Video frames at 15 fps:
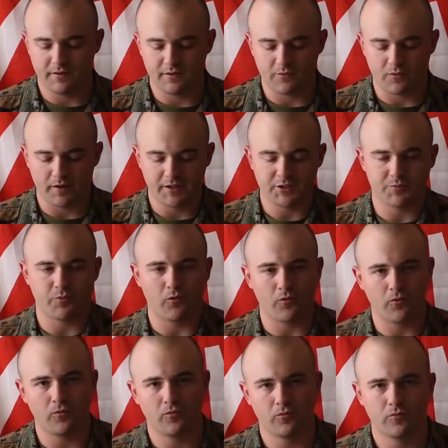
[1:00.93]
the range
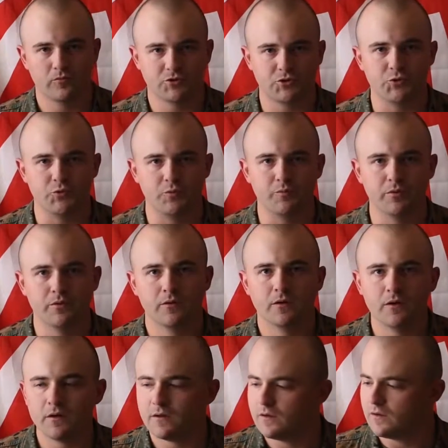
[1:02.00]
pole tube
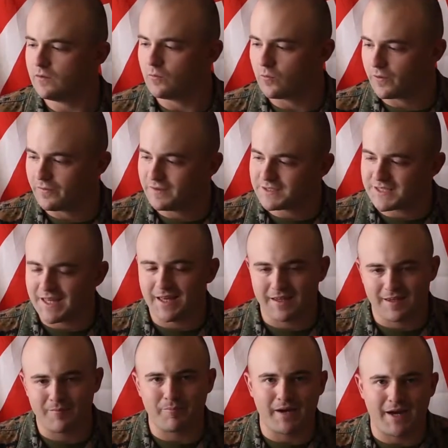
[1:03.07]
where this can't
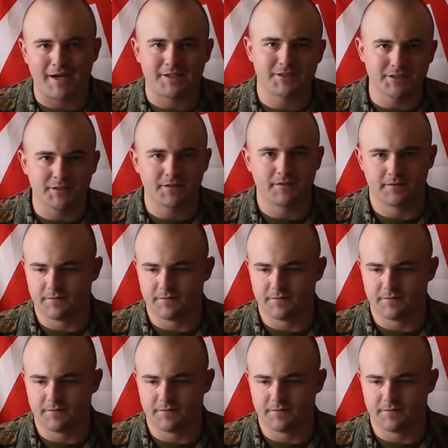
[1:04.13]
get past.